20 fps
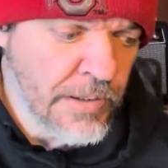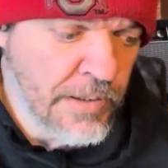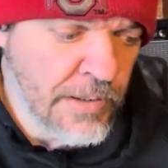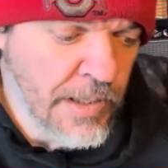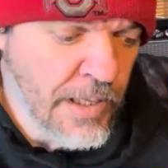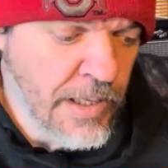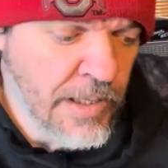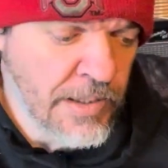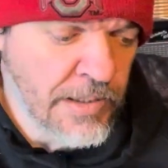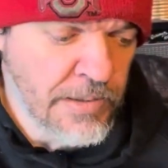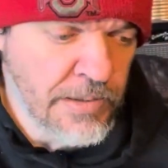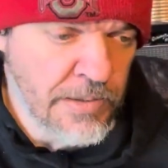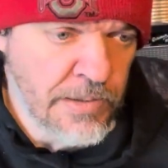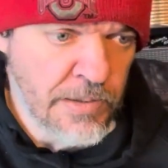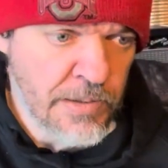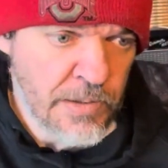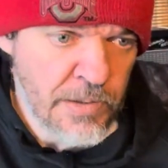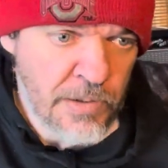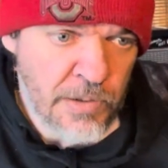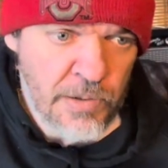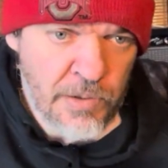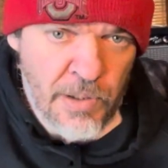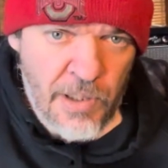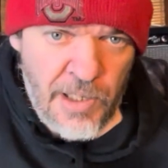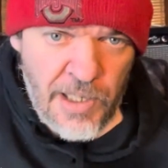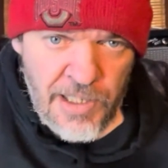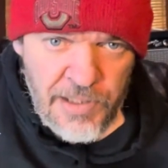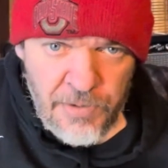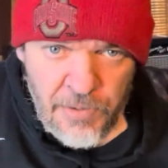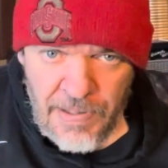and
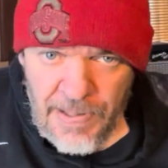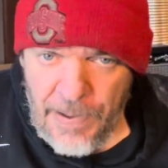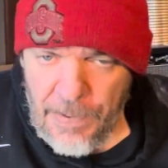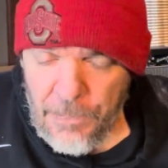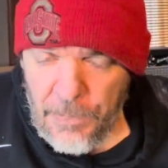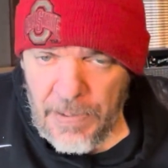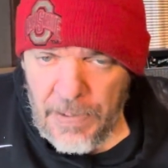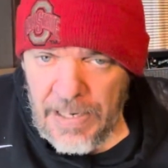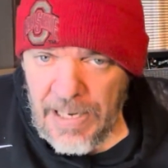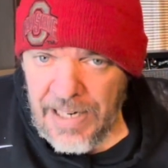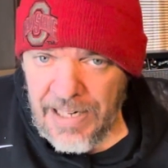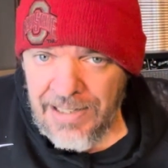I do that one at a